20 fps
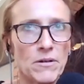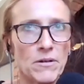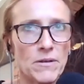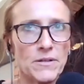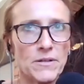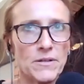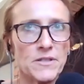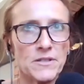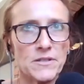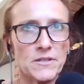And
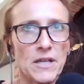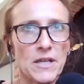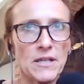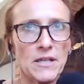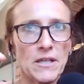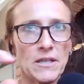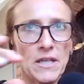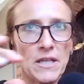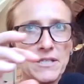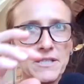this is
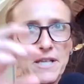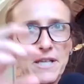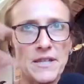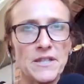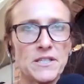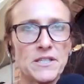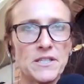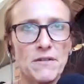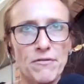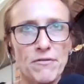like, is
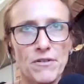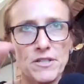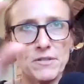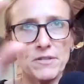that the difference